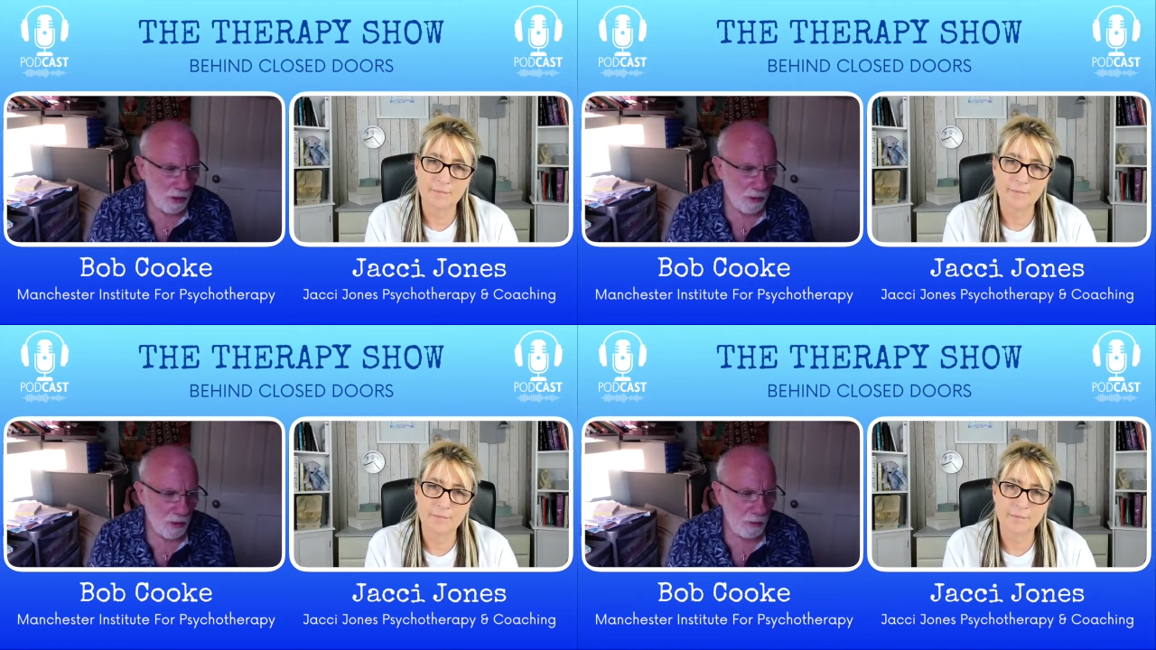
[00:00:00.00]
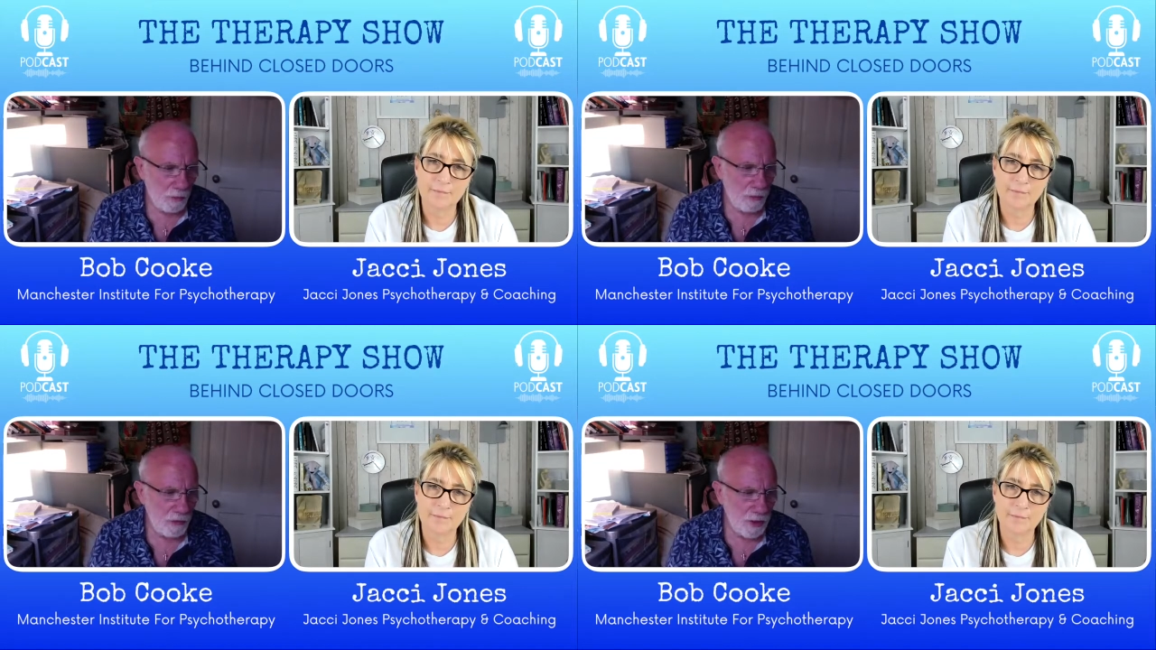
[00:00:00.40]
Speaker 1: they're
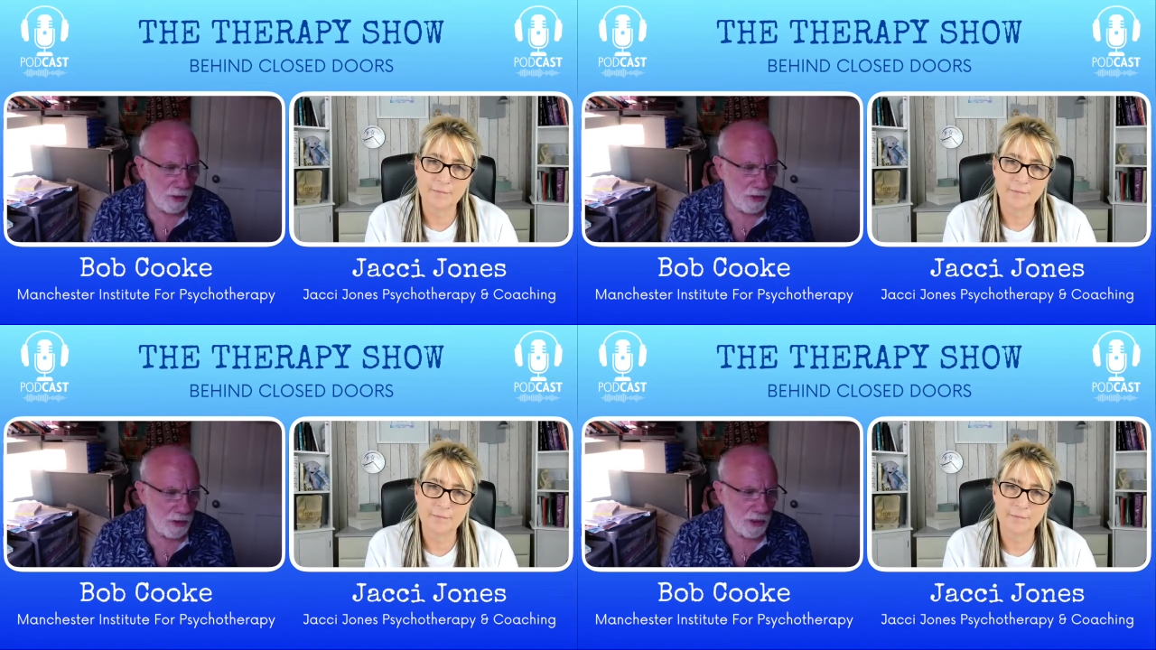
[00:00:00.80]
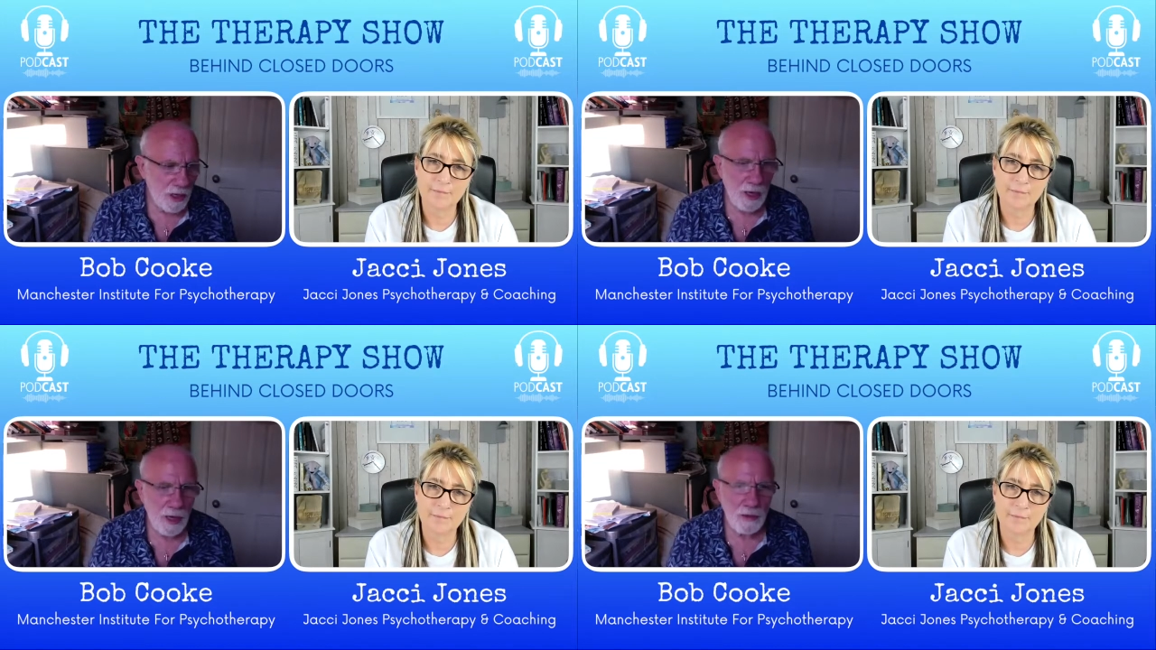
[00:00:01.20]
pretty
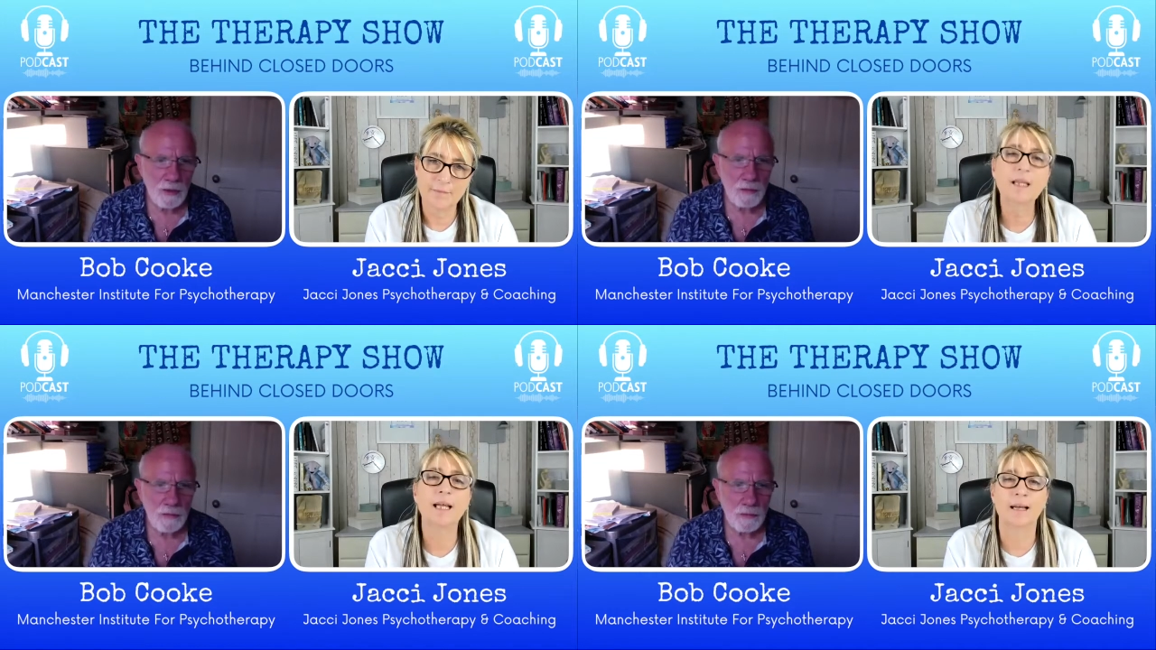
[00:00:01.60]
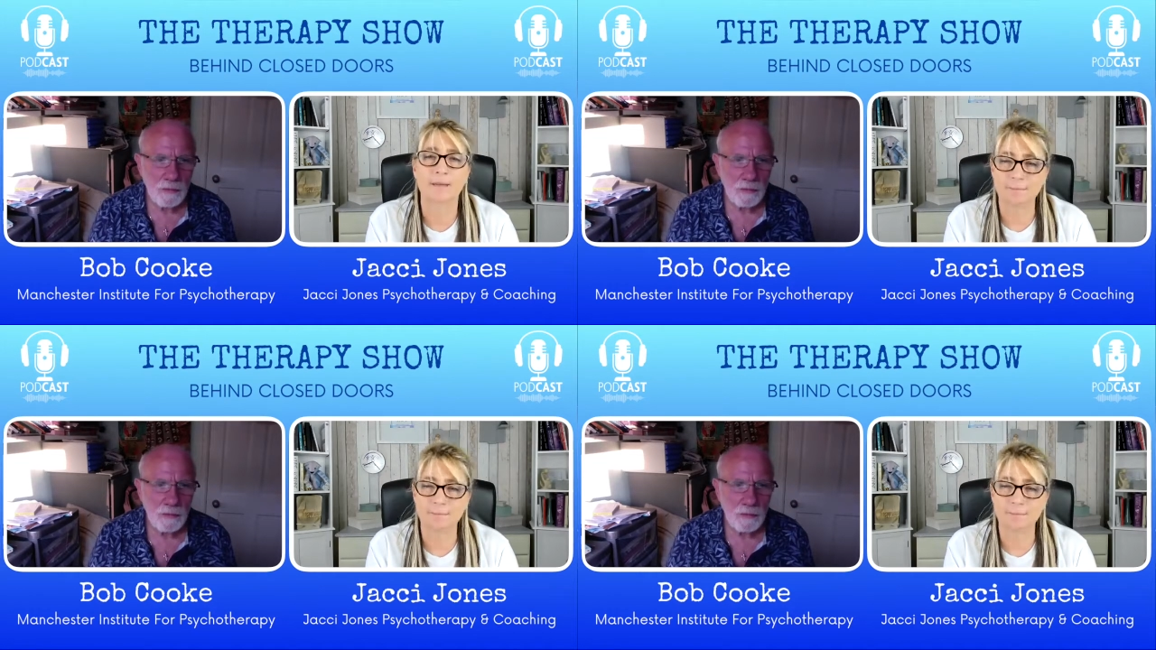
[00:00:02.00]
scared yeah.